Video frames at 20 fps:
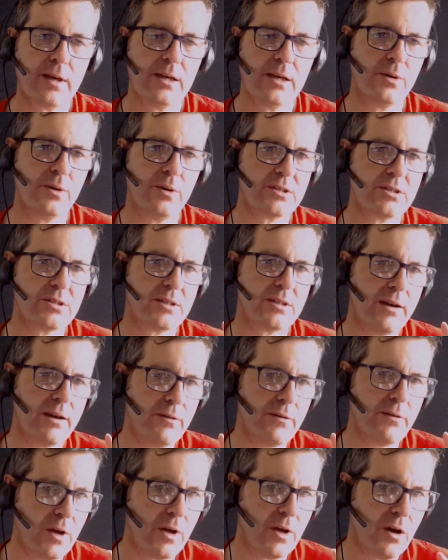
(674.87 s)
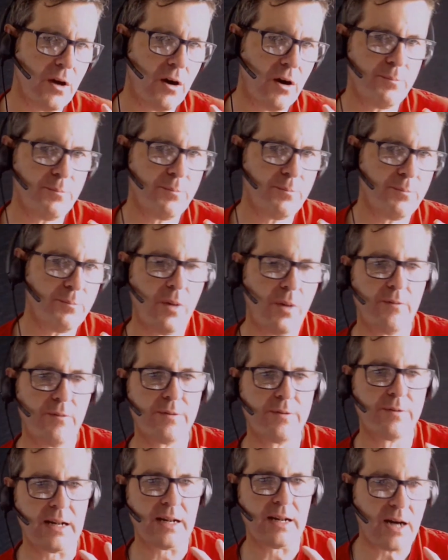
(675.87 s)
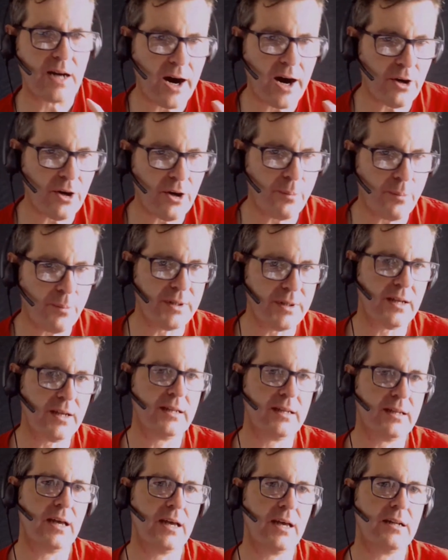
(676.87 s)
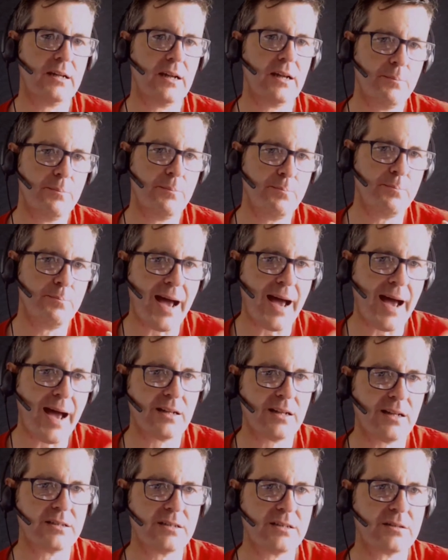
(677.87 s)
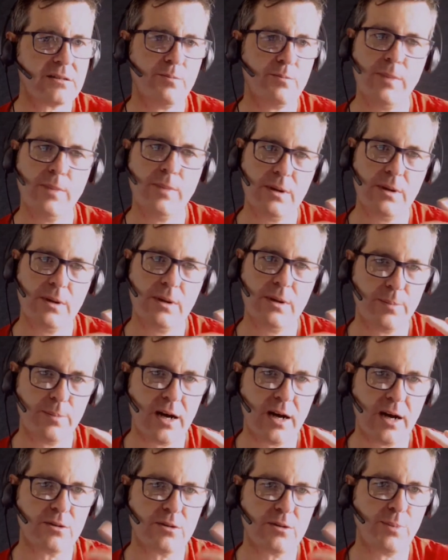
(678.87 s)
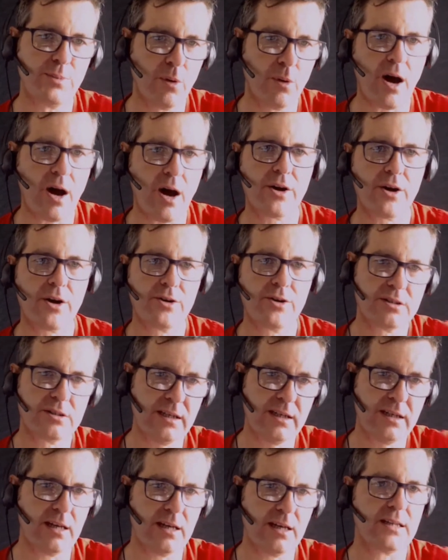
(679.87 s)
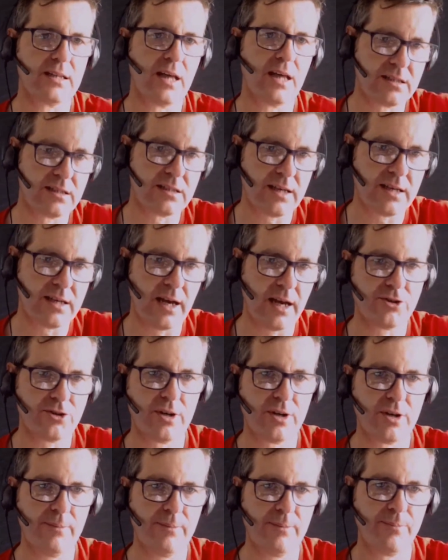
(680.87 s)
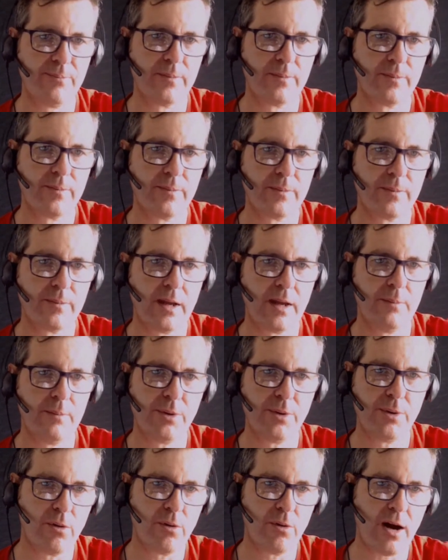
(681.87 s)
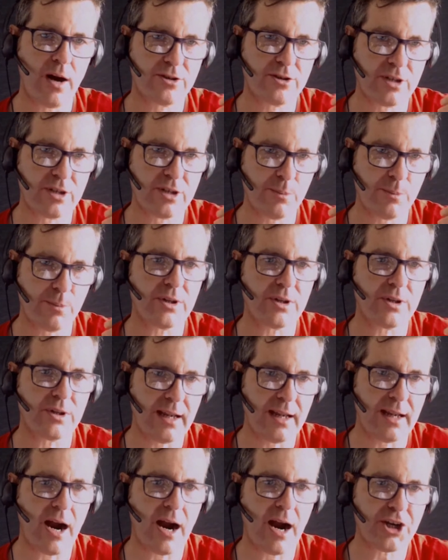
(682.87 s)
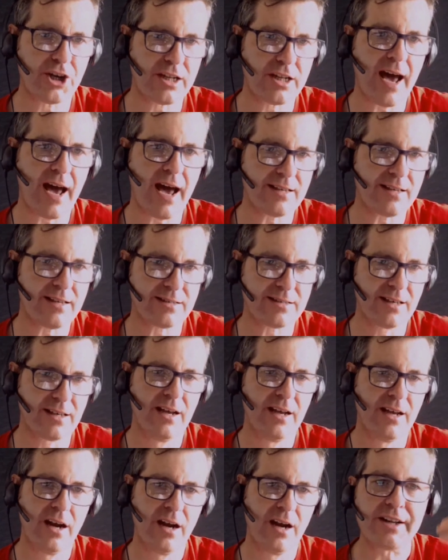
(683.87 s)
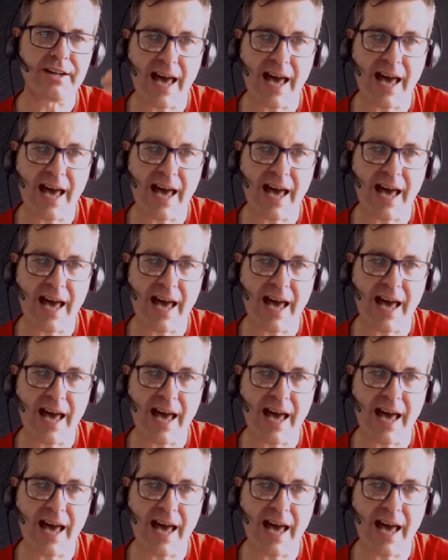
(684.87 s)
Okay, so instead of getting caught up in battles, maybe because of bureaucracy, etc., and bureaucracy putting a large tax,